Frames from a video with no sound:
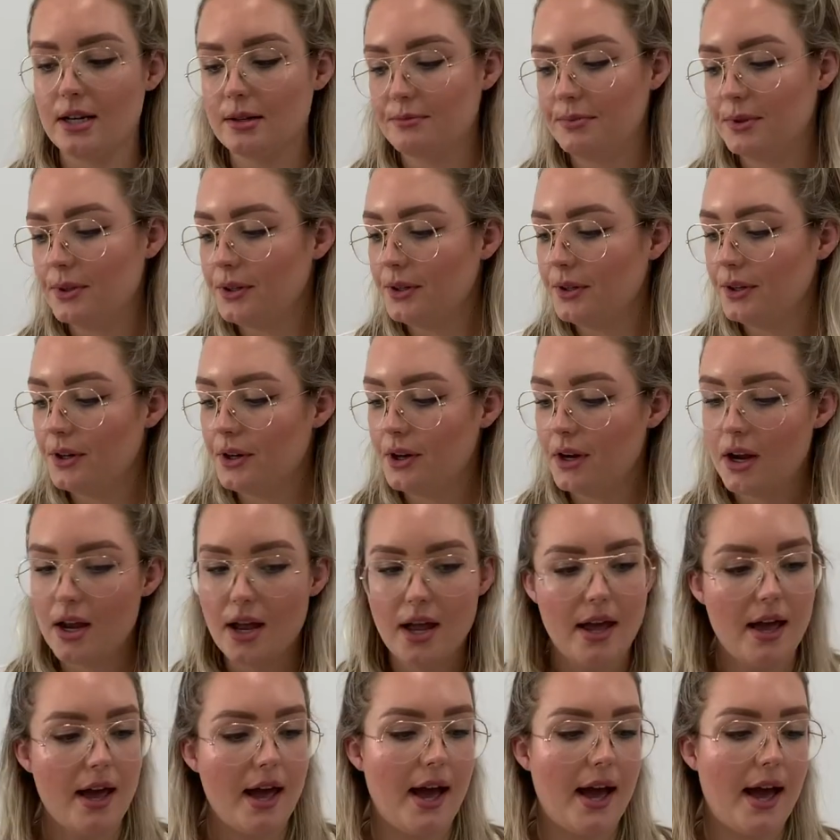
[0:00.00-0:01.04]
blue,
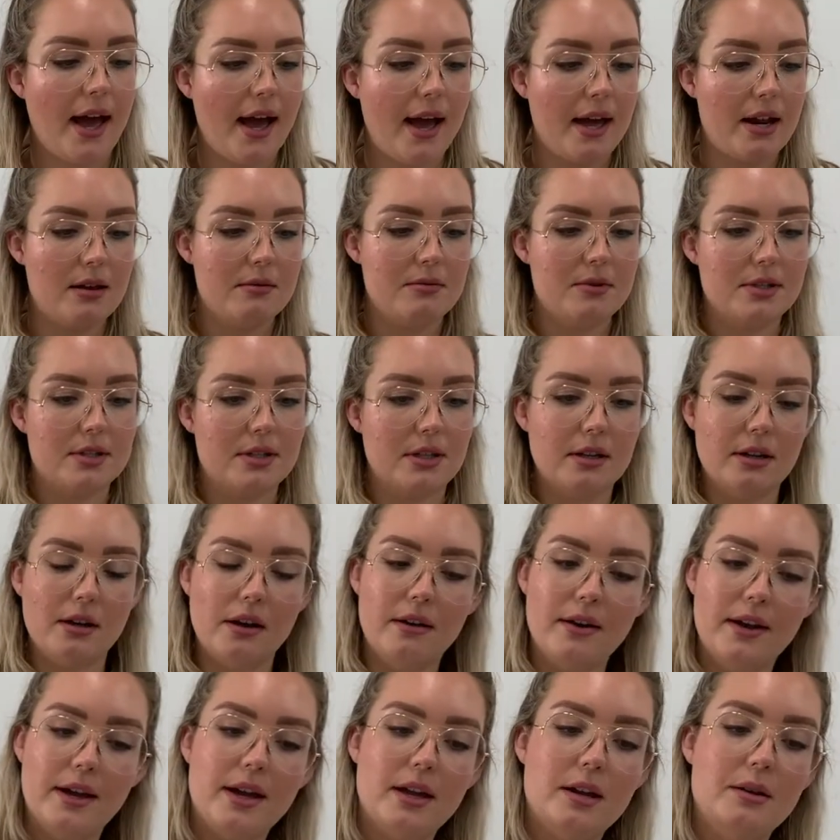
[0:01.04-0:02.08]
and I'm just going to go
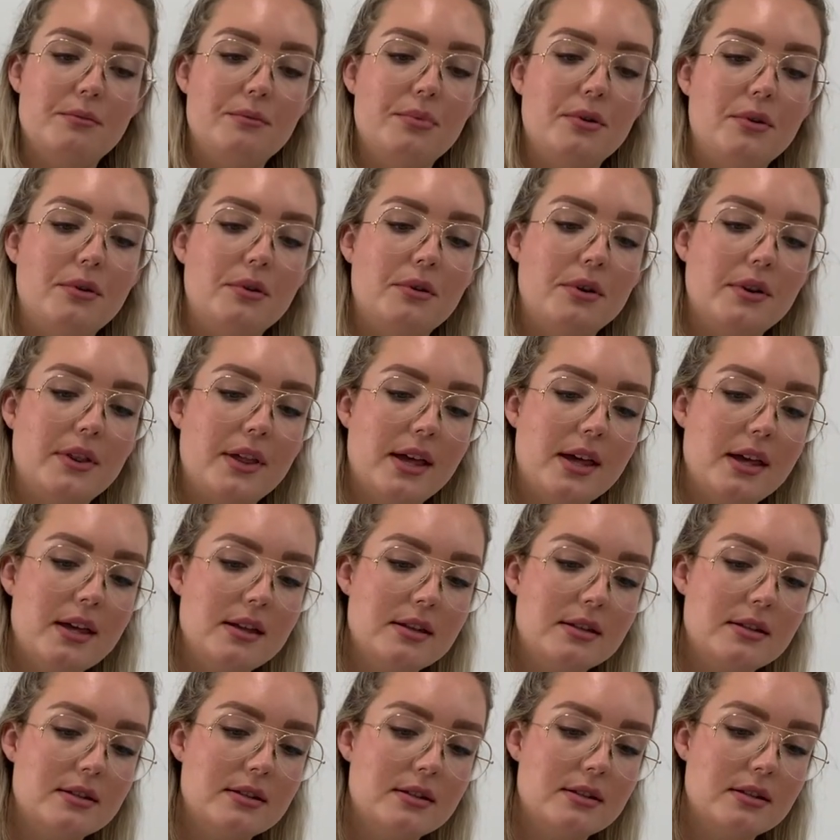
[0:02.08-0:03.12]
ahead and pour
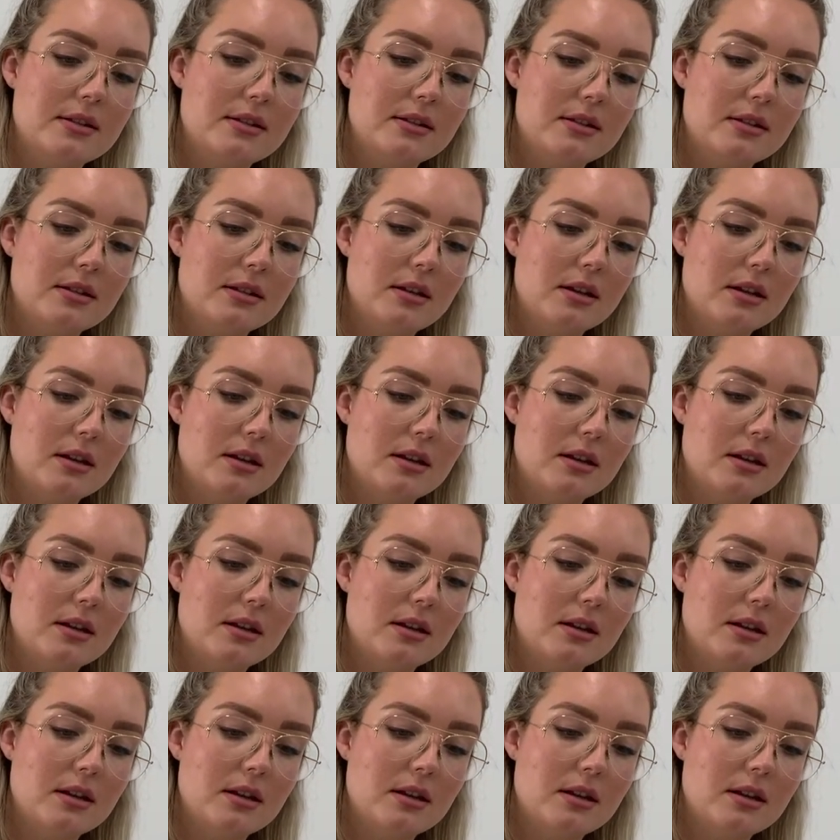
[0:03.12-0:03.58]
this